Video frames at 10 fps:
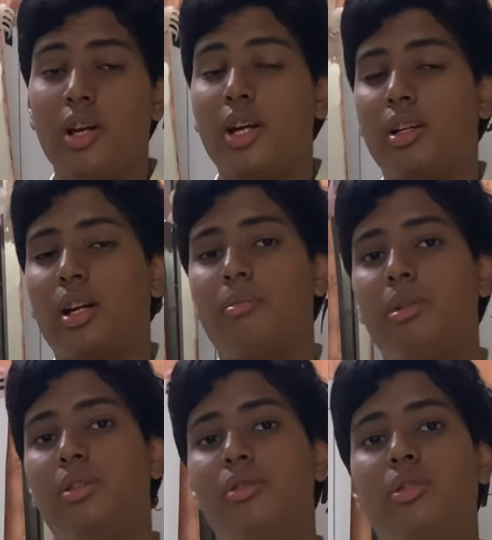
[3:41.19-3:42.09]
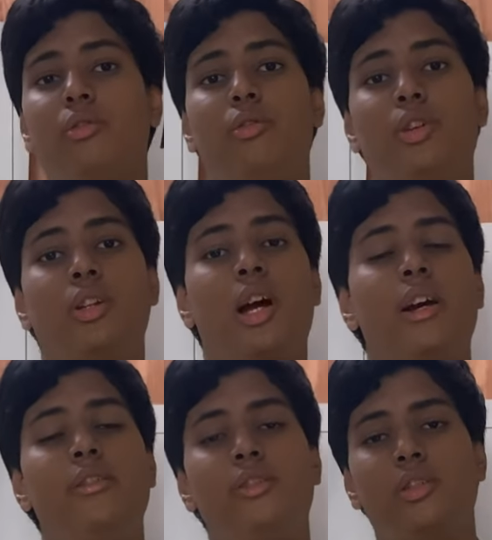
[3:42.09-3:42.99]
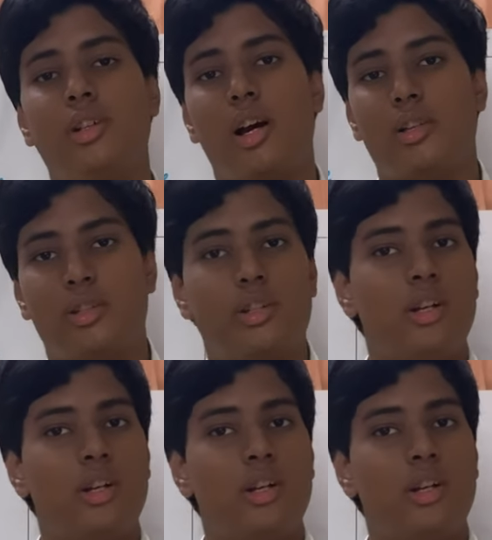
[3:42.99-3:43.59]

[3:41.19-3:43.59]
it can be used to fuel hydrogen cars